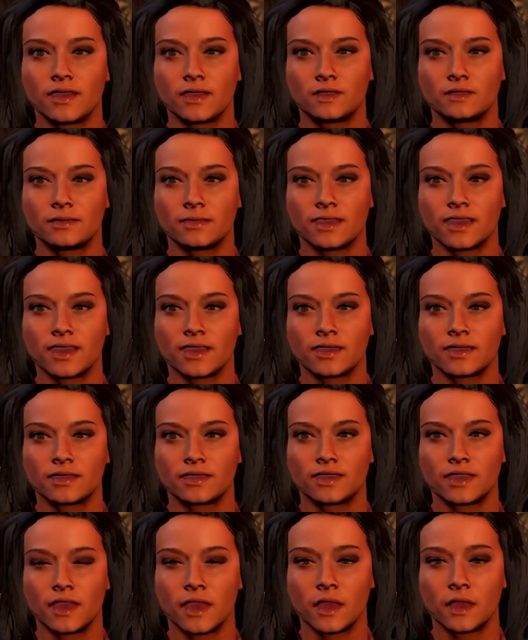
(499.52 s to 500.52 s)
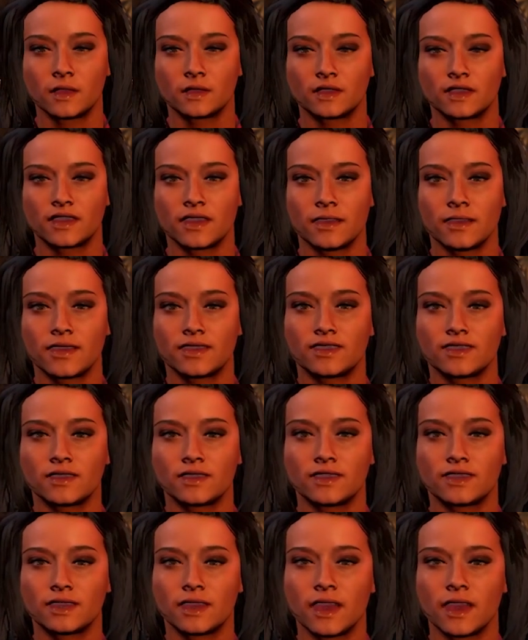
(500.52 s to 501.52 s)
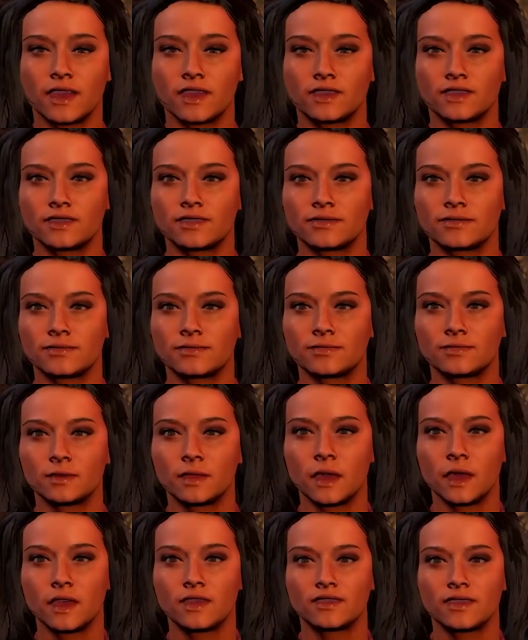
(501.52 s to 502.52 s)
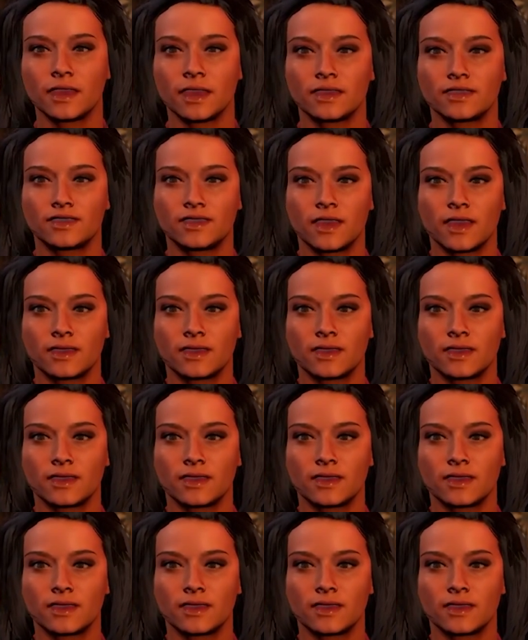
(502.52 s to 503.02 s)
I even caught Cameron in the act when he was in catering,